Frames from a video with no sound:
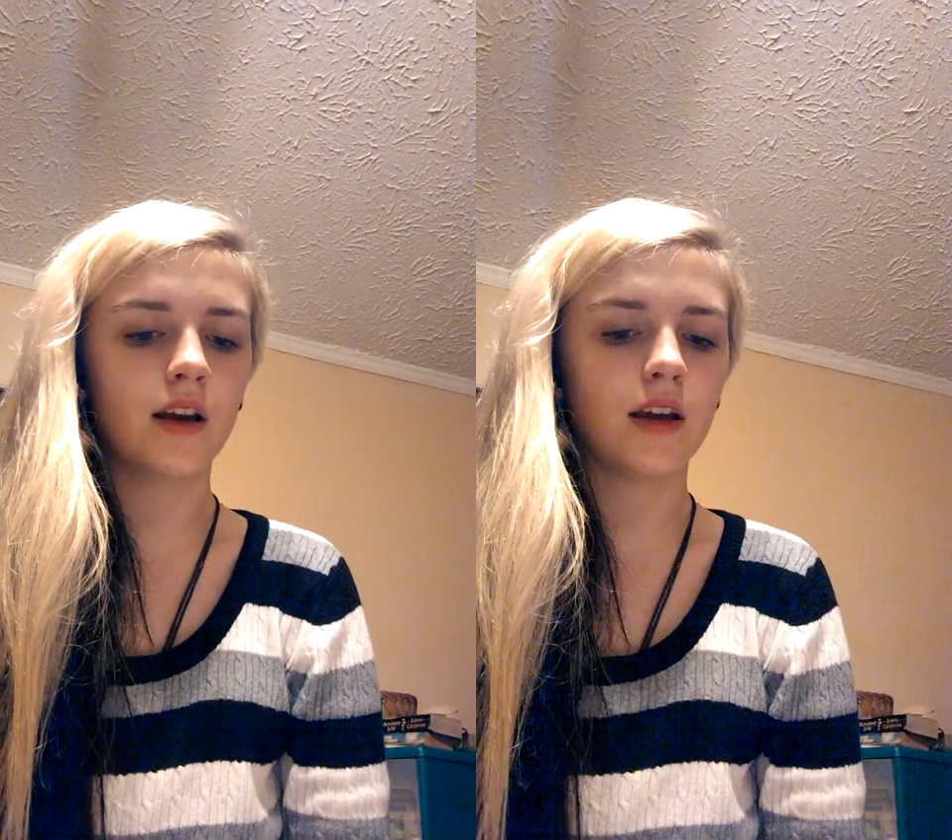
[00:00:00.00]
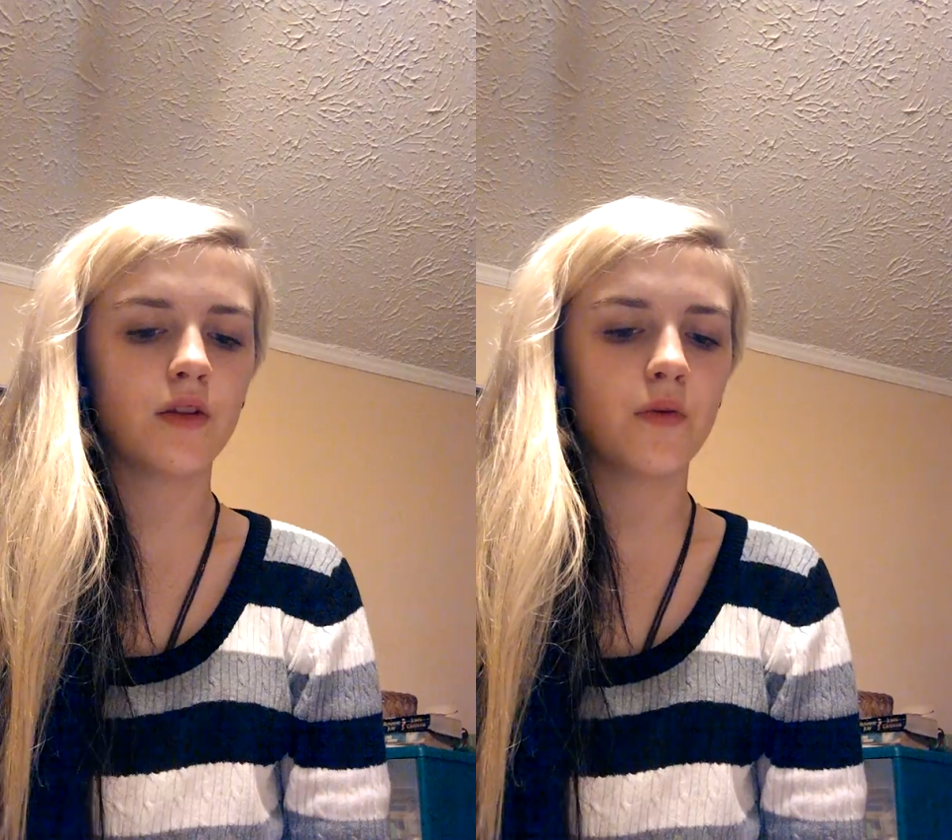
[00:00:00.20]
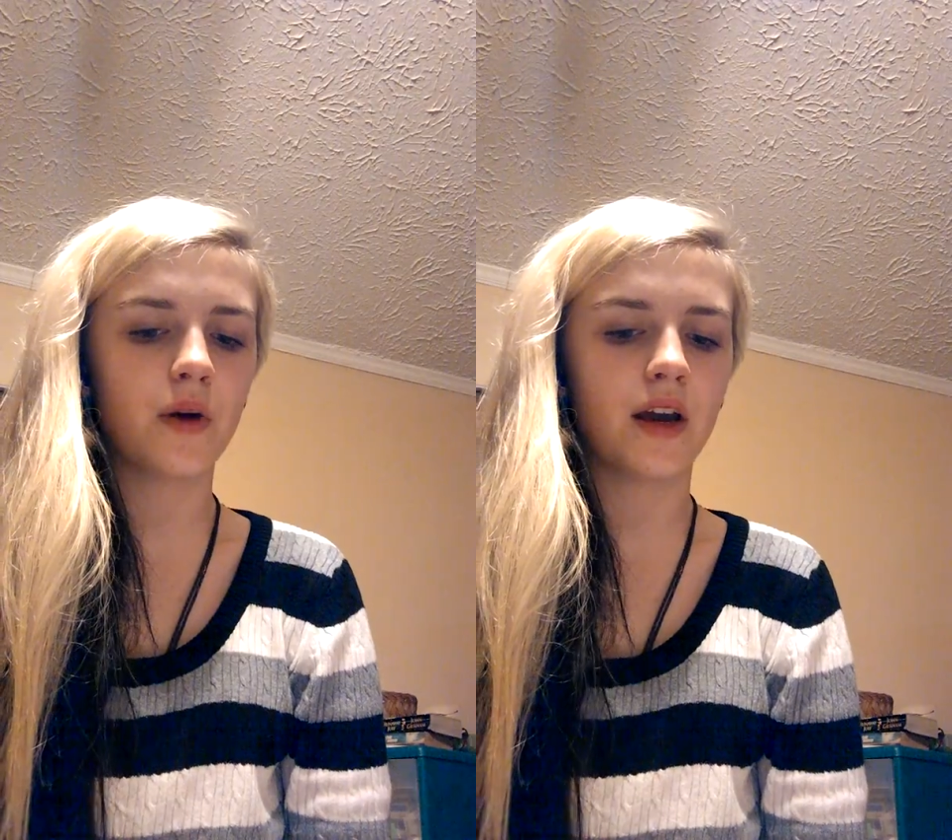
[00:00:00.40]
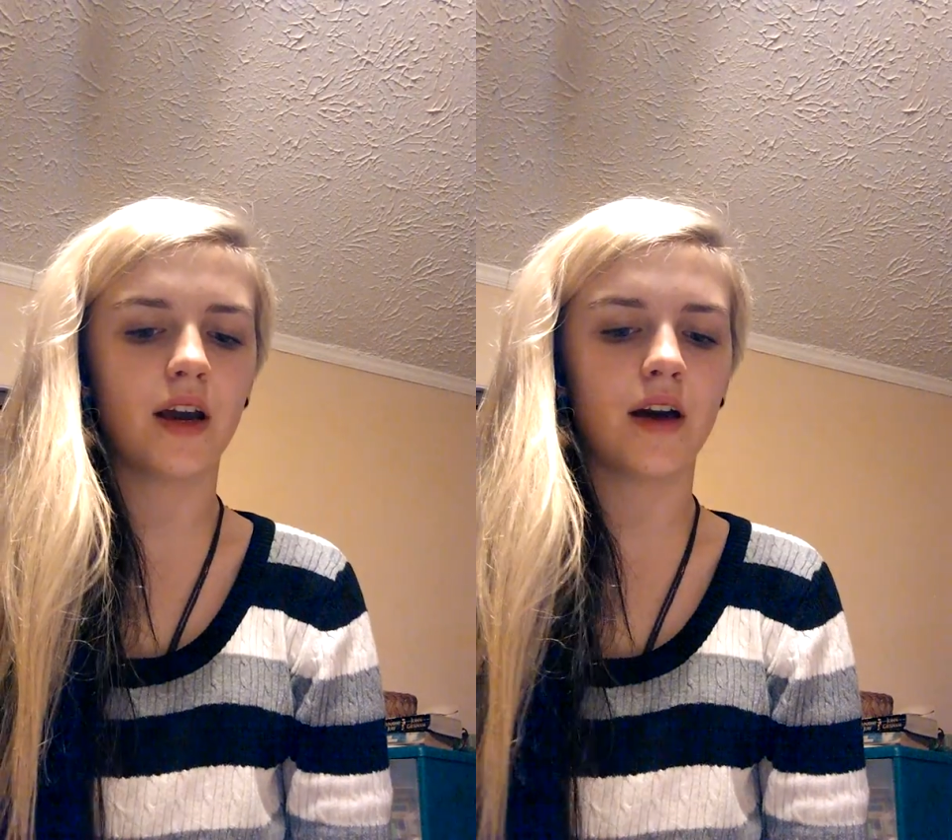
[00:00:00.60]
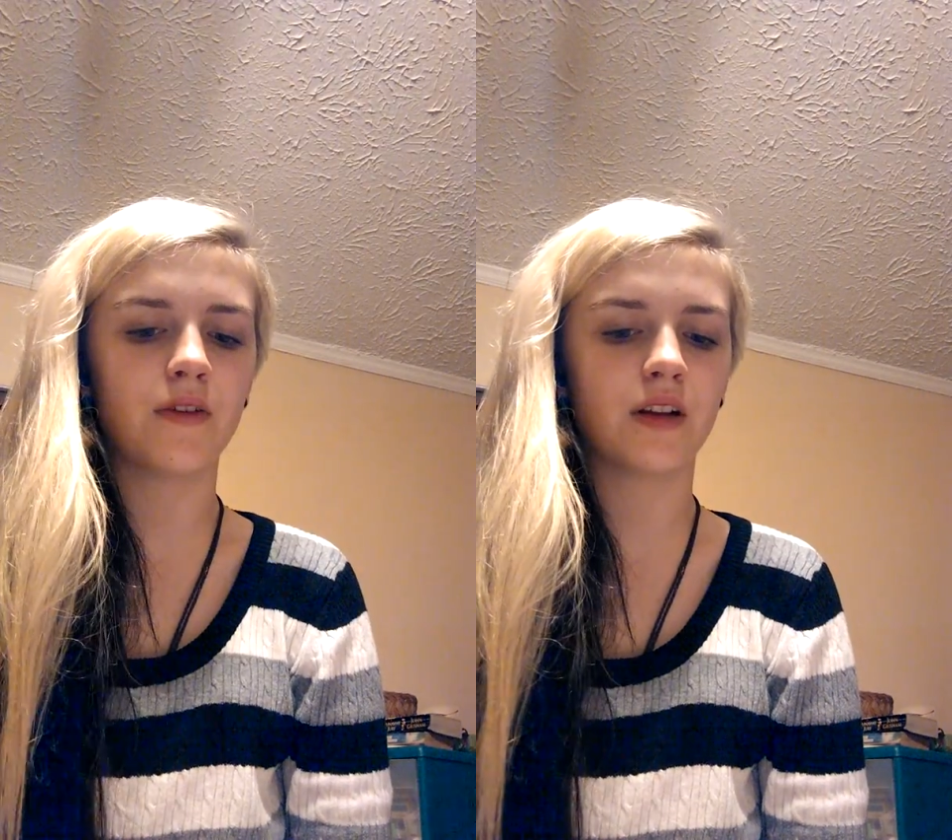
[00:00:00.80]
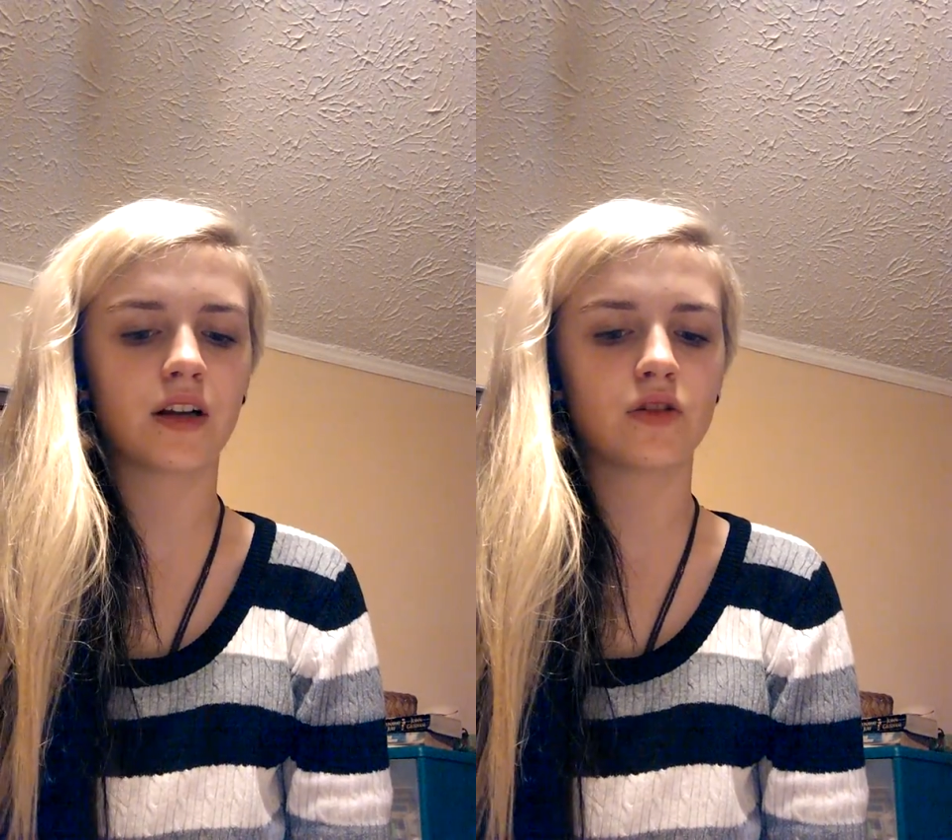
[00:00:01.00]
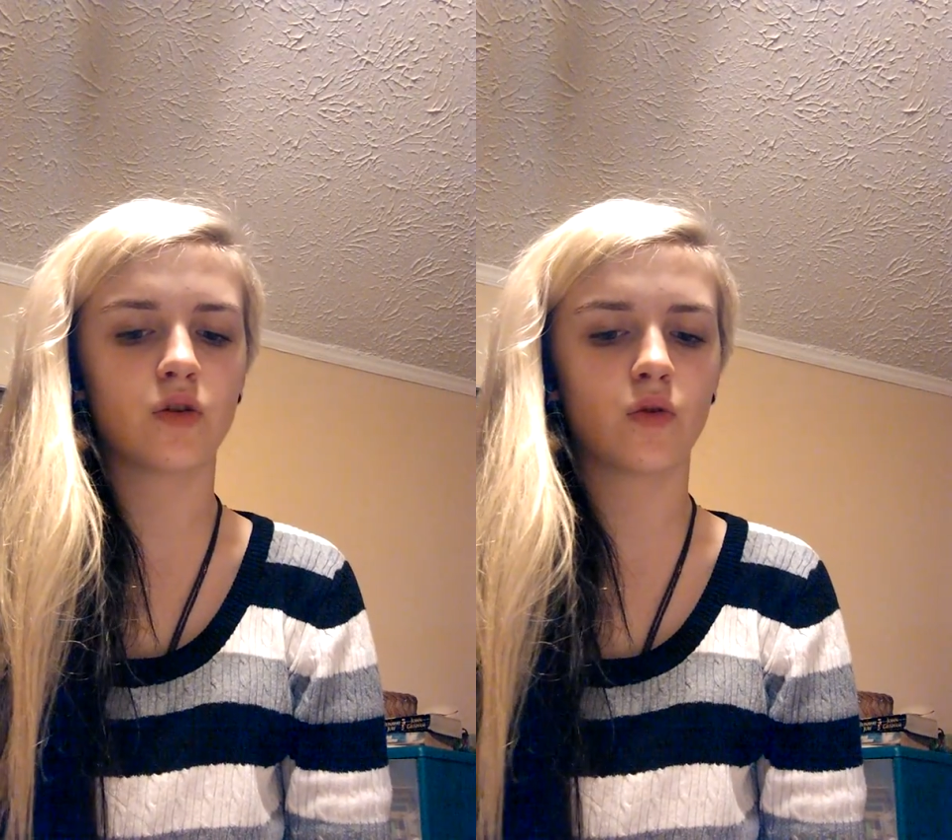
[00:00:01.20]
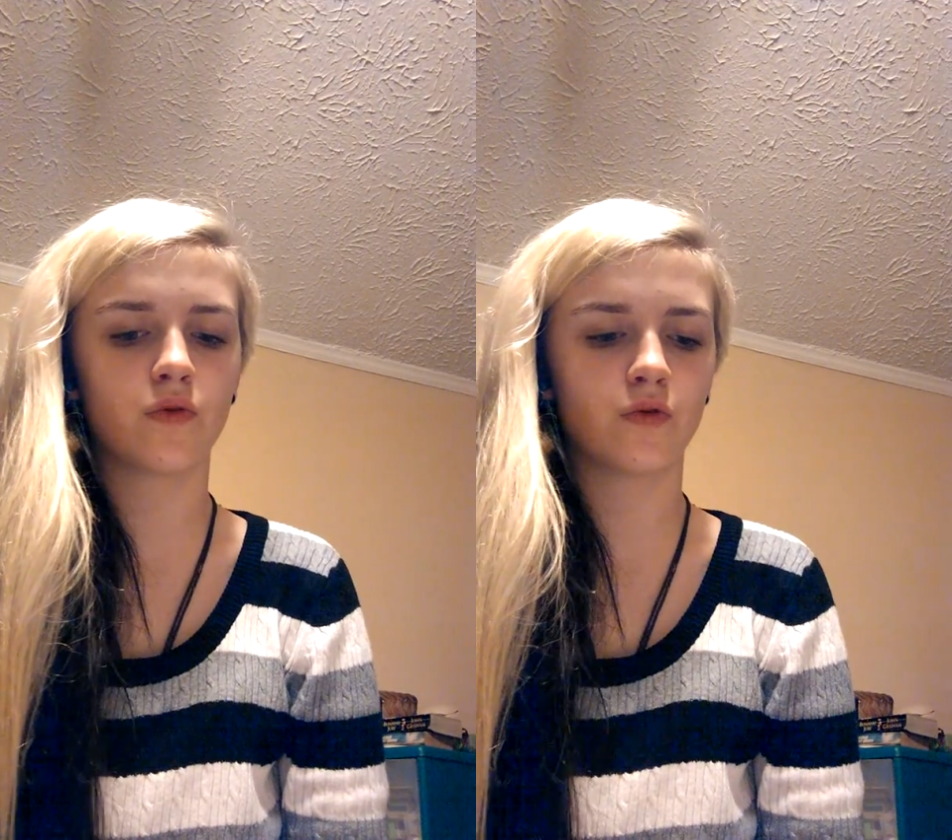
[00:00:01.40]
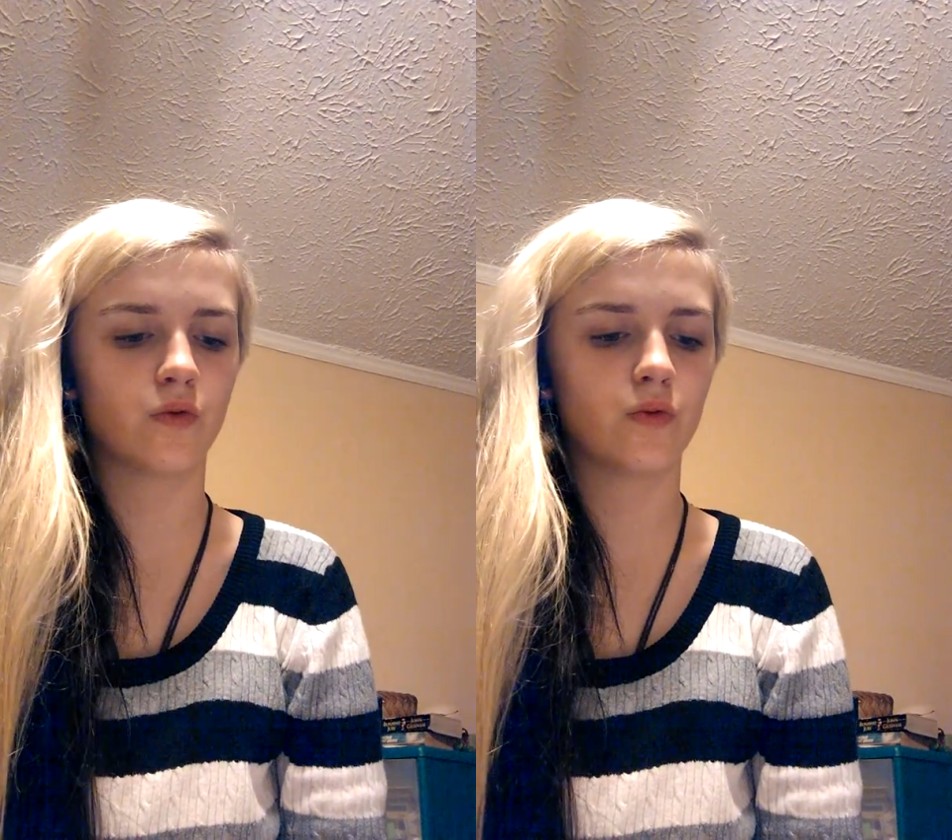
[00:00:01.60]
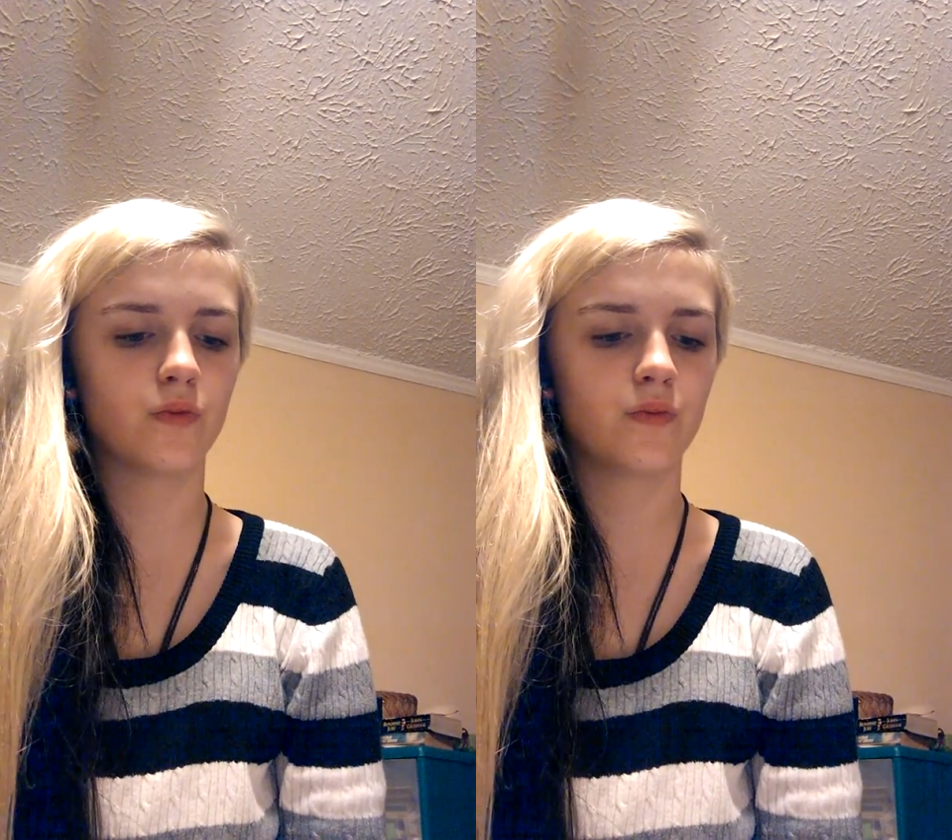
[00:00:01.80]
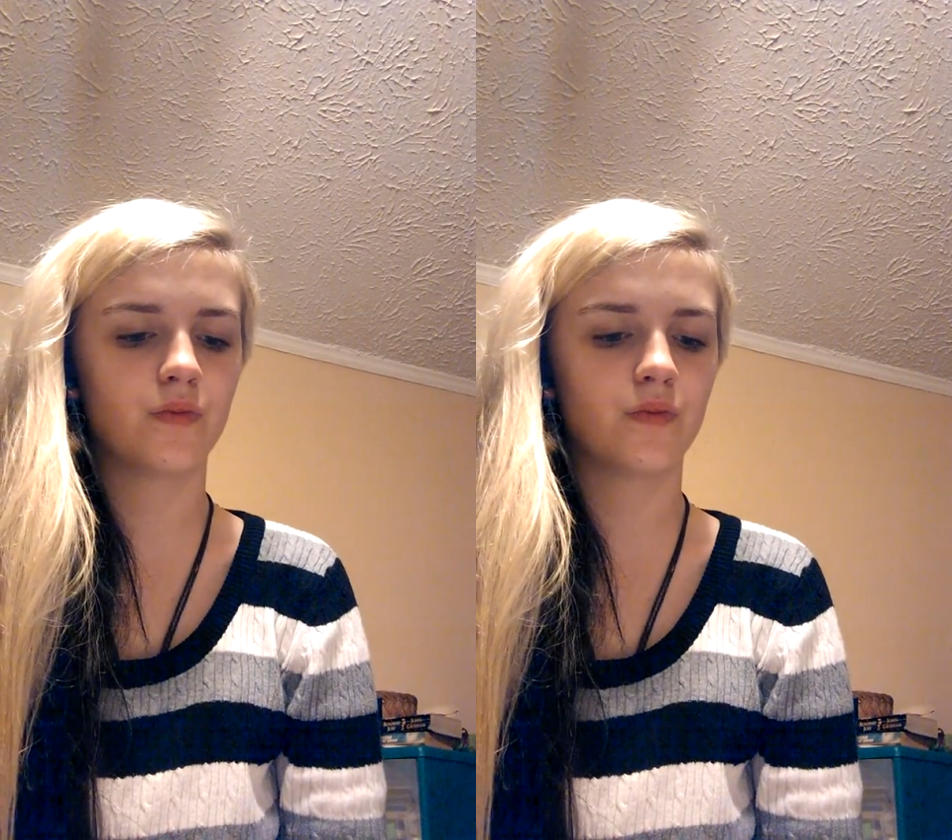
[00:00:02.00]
Either way, I felt like a total fool.